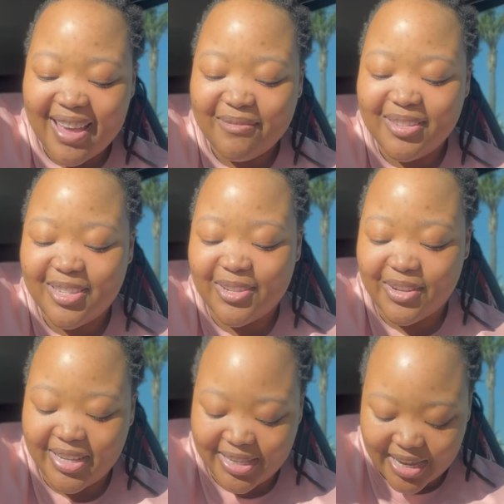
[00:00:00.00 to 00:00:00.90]
am so
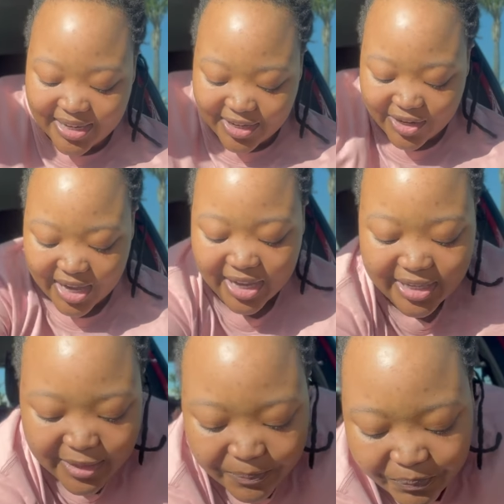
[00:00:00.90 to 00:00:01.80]
excited, you
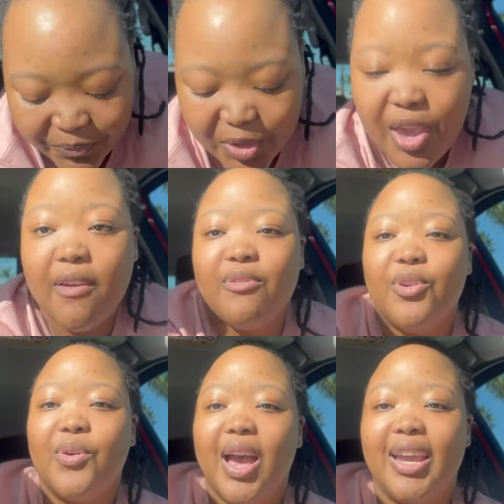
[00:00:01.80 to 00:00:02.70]
guys. You have
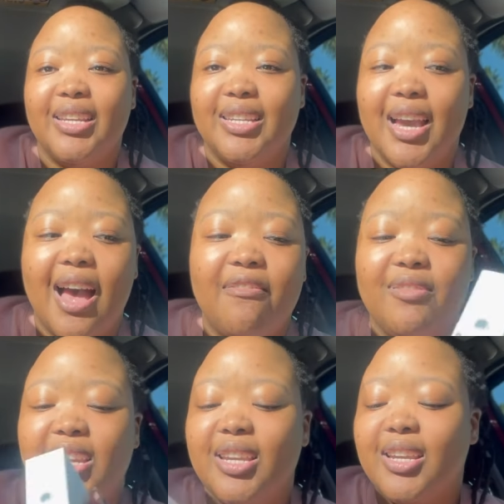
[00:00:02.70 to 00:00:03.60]
no idea. I've
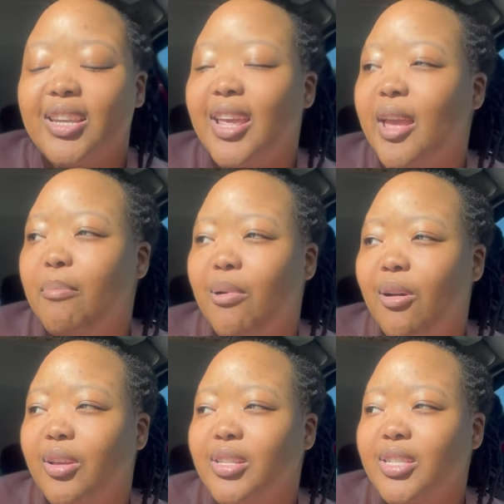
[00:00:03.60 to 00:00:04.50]
needed
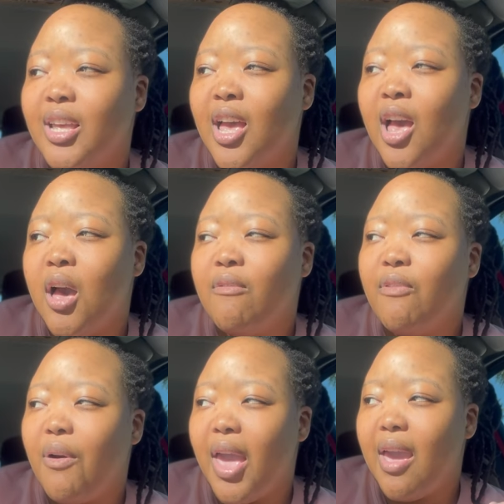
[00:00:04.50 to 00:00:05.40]
AirPods
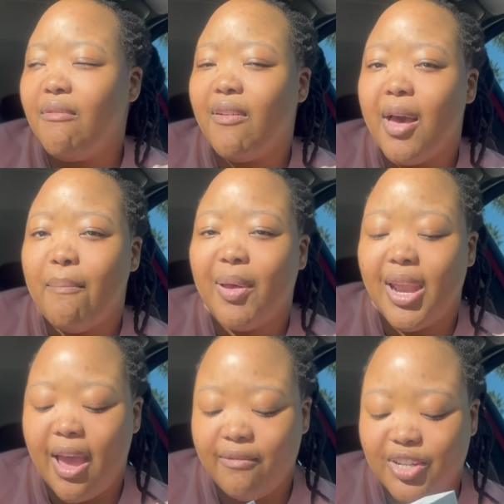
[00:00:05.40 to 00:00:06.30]
forever, but
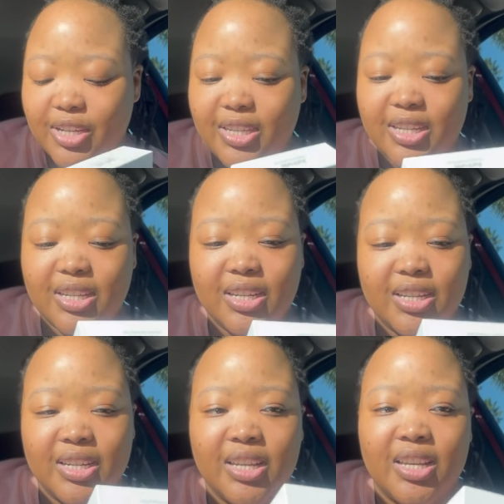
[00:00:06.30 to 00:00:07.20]
I've just
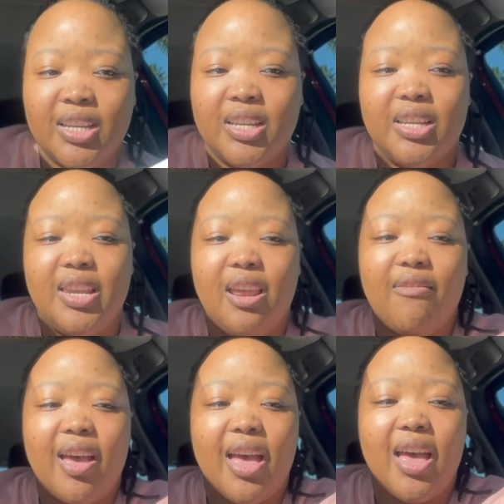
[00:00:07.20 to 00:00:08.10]

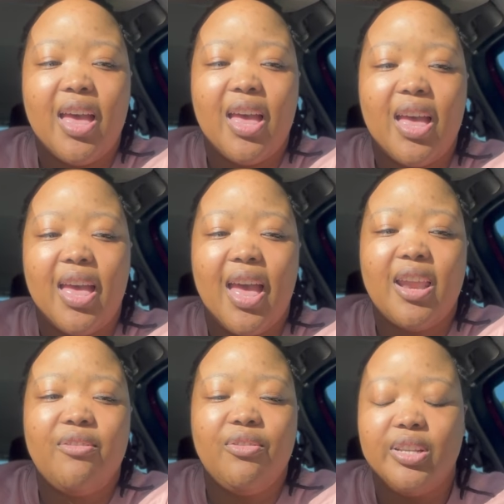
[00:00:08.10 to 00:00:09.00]
never
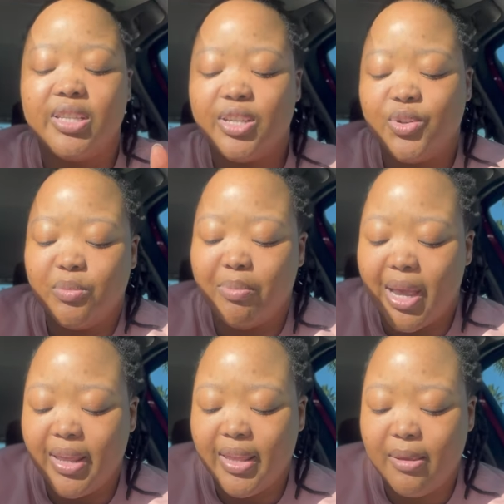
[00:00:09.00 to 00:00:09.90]
had a reason to
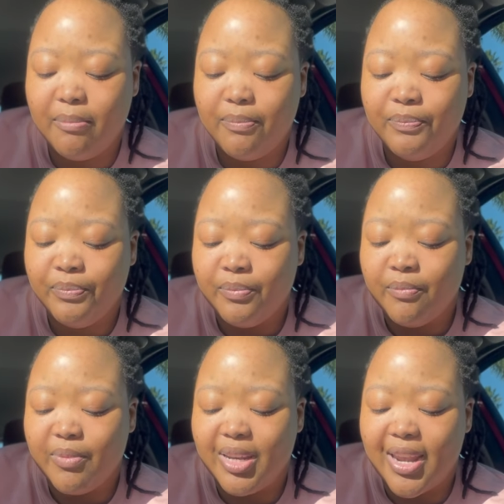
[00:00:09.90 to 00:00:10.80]
buy them.
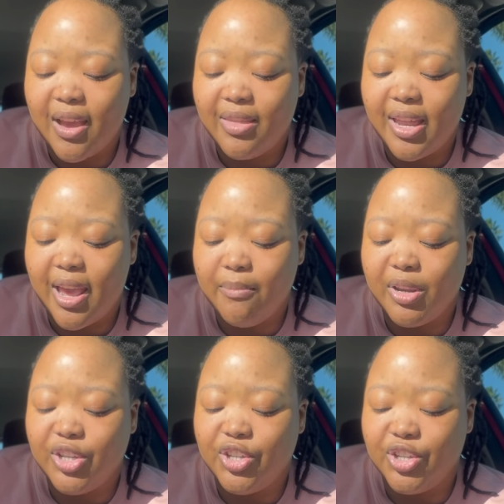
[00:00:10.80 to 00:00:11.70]
But now that I'm
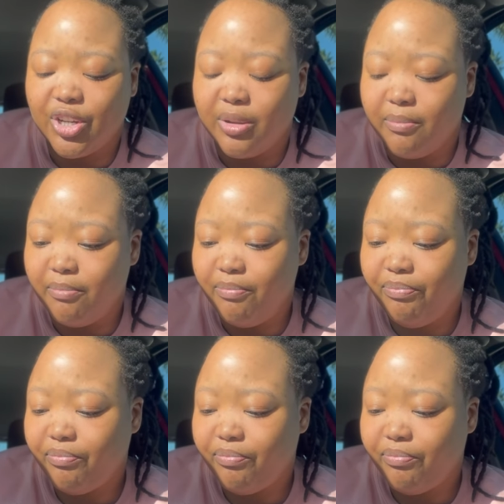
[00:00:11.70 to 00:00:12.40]
at gym,